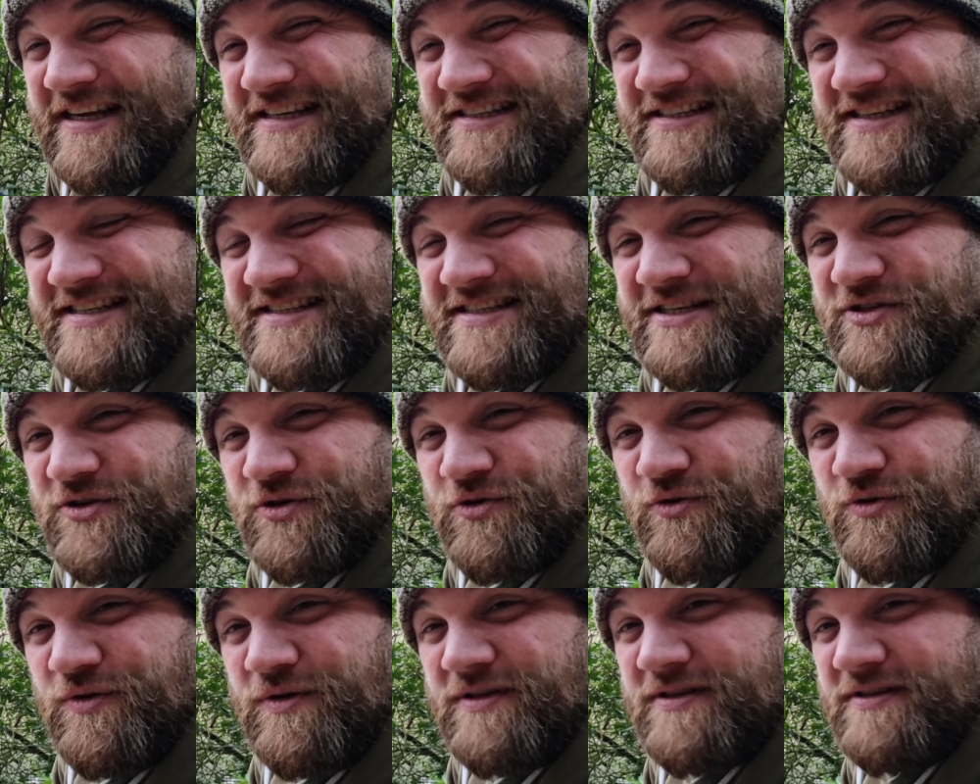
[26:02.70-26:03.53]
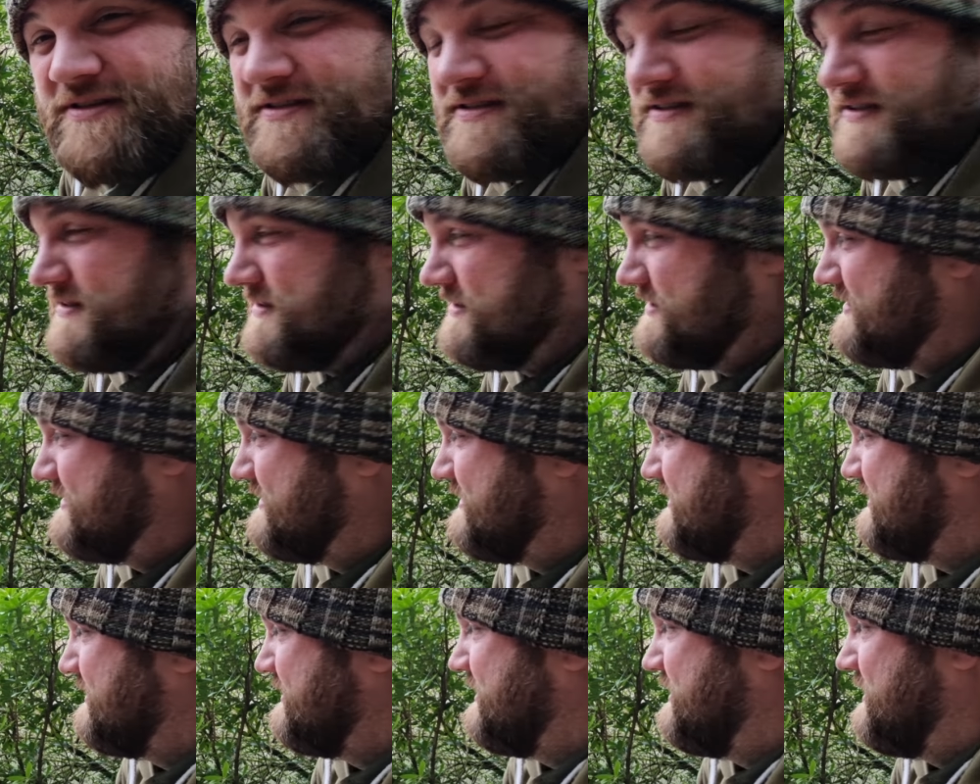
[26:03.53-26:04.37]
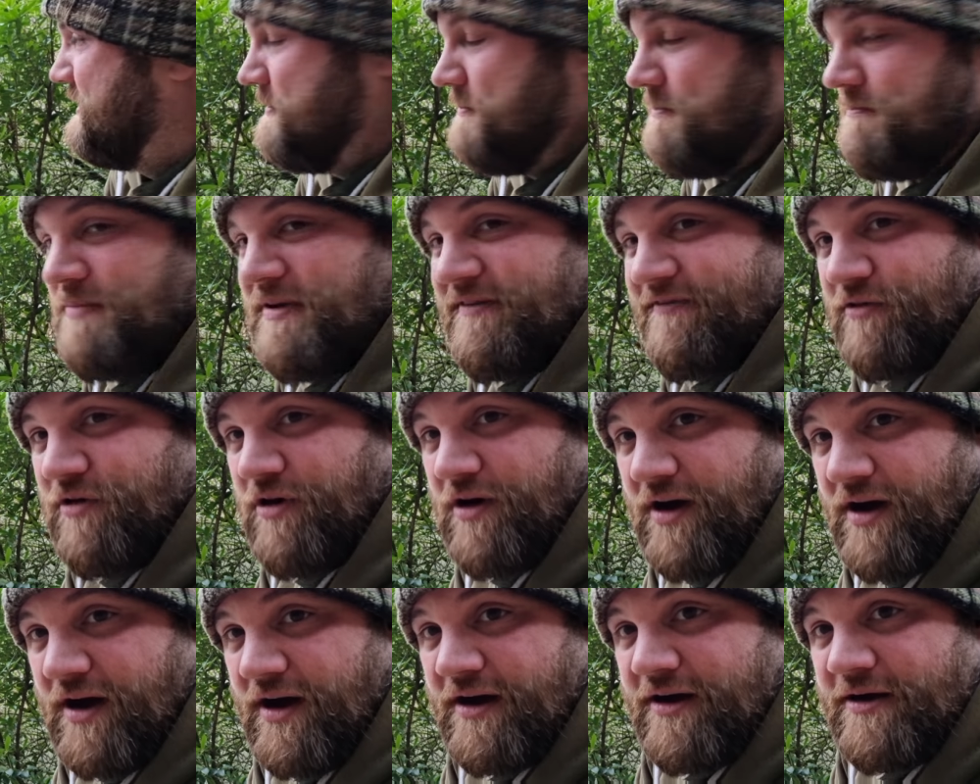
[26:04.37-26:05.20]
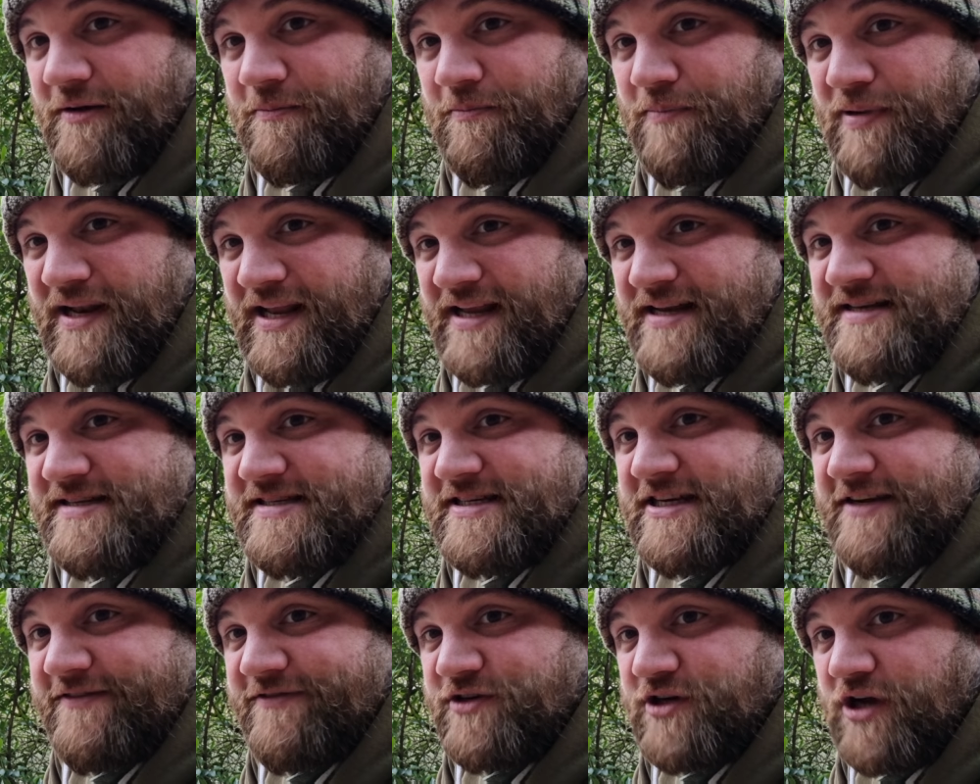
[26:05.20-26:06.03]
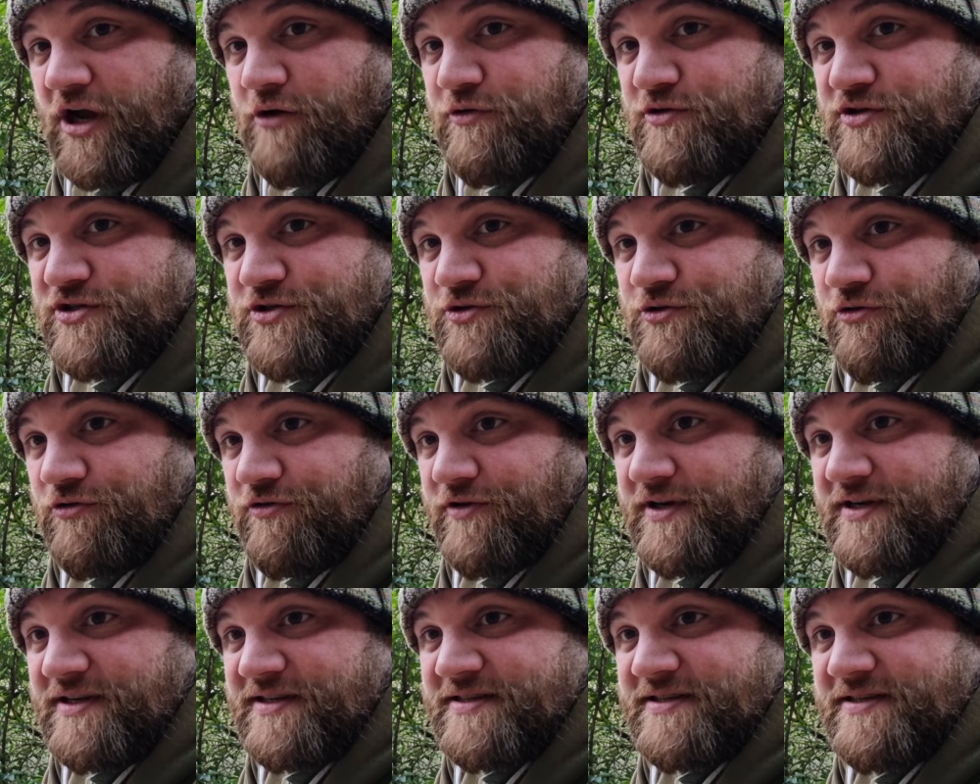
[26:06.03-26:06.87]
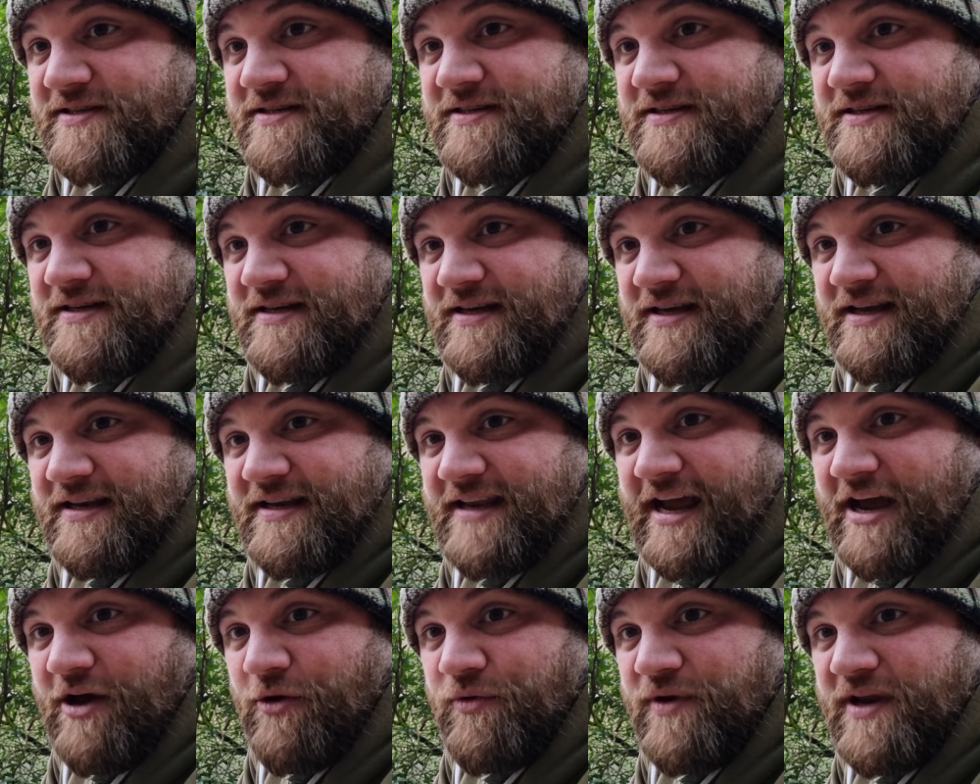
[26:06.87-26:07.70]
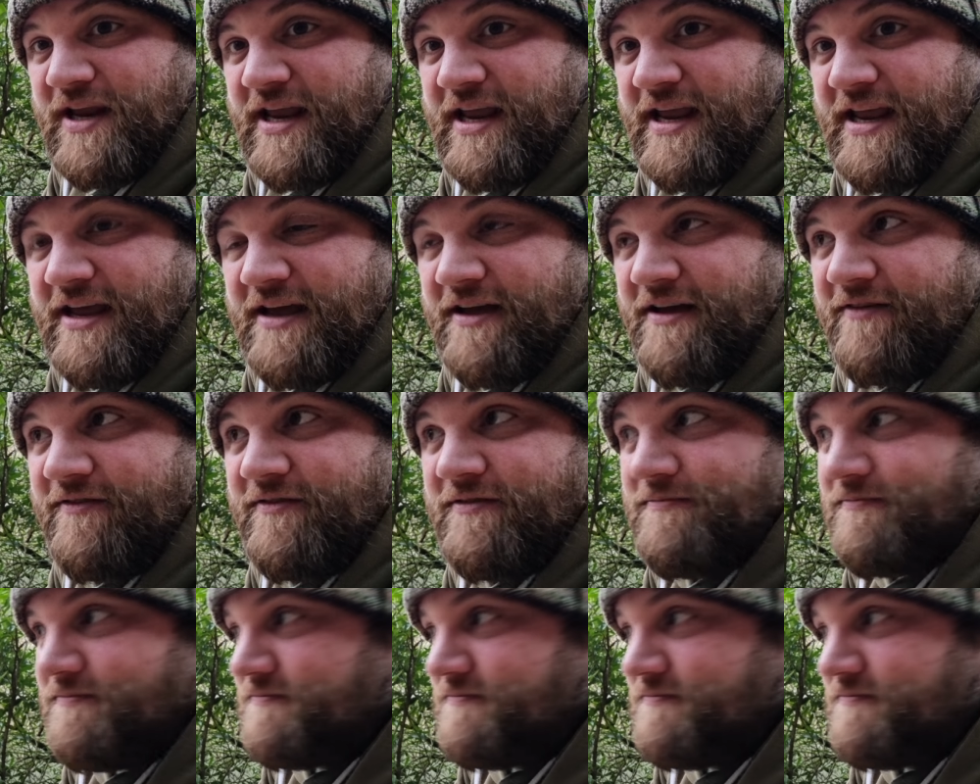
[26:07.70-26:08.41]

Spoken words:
they exist at all. But there are plenty of ghost stories down here.